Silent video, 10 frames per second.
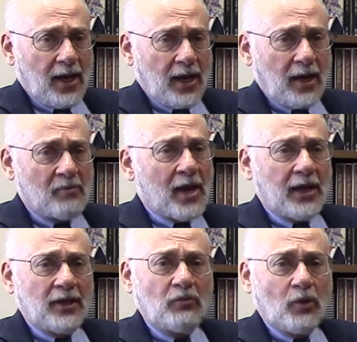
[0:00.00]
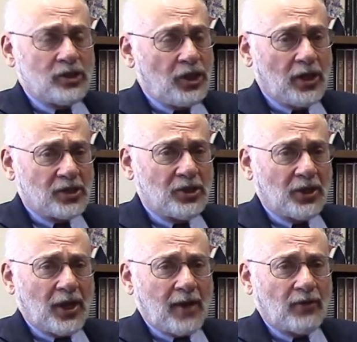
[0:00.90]
Um, and what she does in
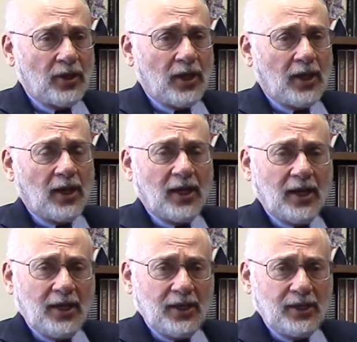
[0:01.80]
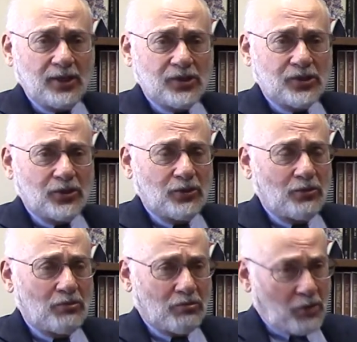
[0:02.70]
the novel uh, is
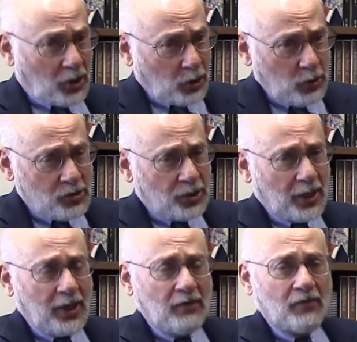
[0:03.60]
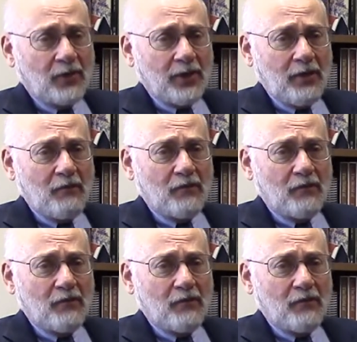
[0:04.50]
to elucidate very,